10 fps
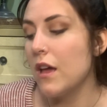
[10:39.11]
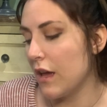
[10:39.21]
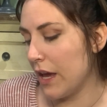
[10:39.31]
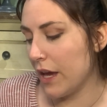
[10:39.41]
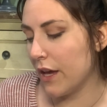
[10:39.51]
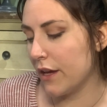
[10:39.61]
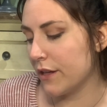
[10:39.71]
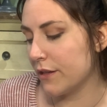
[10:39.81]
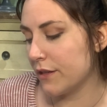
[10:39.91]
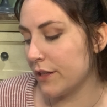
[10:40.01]

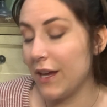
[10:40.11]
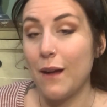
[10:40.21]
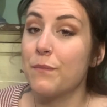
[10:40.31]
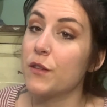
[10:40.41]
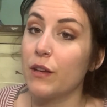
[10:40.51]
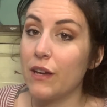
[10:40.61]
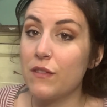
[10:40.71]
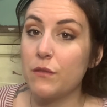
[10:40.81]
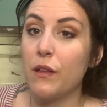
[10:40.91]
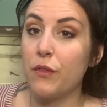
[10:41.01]
And yeah, so I give
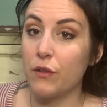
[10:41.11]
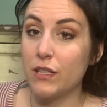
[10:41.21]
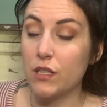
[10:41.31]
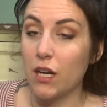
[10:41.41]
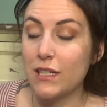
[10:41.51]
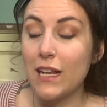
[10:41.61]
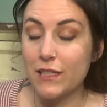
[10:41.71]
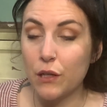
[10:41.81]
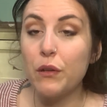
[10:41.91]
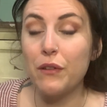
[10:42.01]
this one 3 stars. I
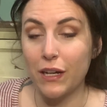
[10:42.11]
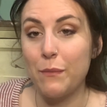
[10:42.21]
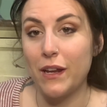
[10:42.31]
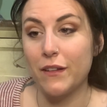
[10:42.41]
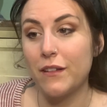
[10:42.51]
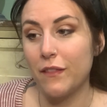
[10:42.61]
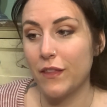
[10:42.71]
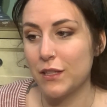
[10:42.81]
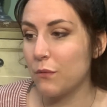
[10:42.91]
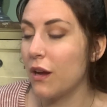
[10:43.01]
still would recommend
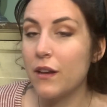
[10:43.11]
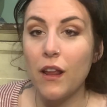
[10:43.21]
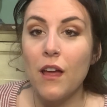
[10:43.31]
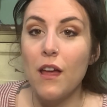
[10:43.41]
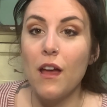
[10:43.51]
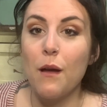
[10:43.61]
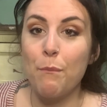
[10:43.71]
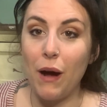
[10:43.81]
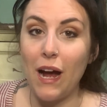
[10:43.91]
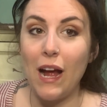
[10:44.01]
this one,
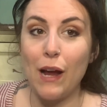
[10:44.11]
but